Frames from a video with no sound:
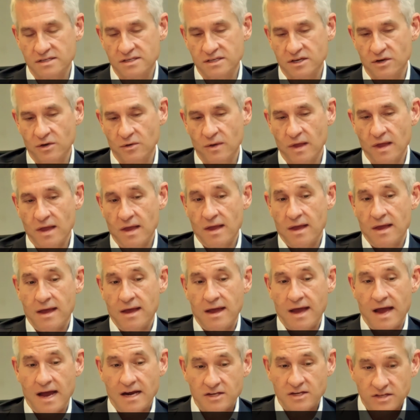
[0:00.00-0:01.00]
And so
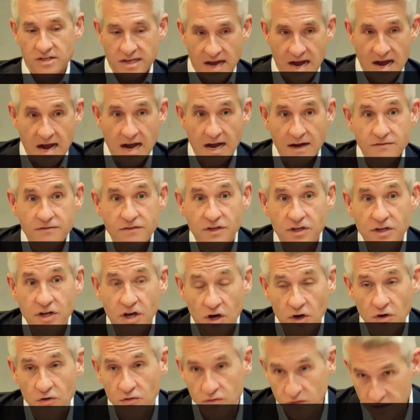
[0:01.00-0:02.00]
actually after
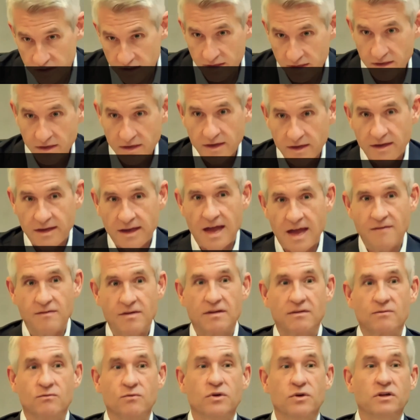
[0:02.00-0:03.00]
COVID,
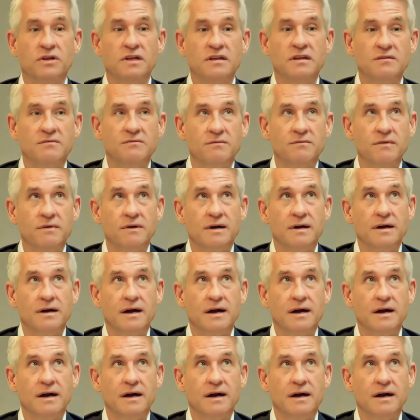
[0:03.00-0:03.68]
having really